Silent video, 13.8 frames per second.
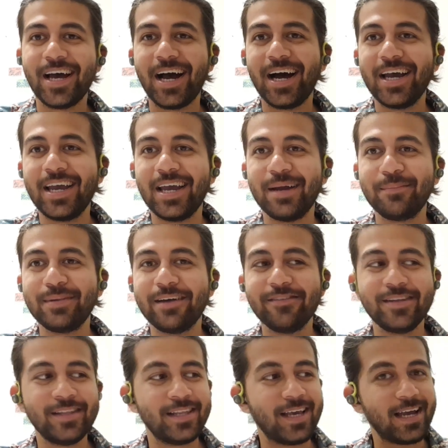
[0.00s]
I am
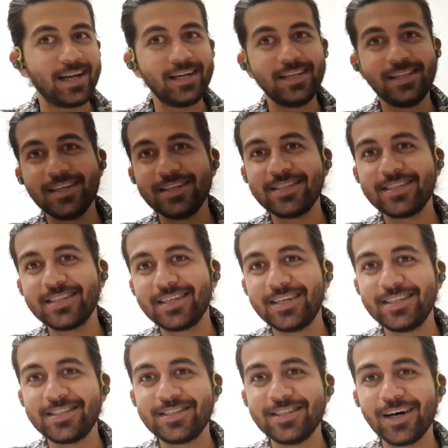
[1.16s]
Devyn and this
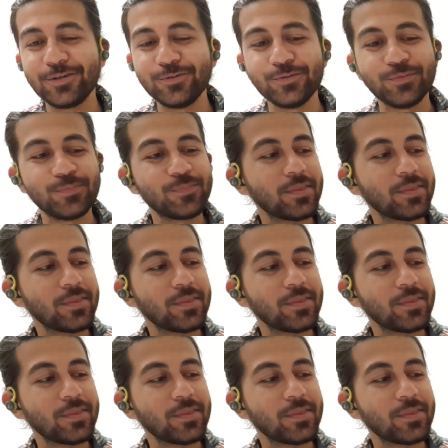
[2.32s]
is Daru.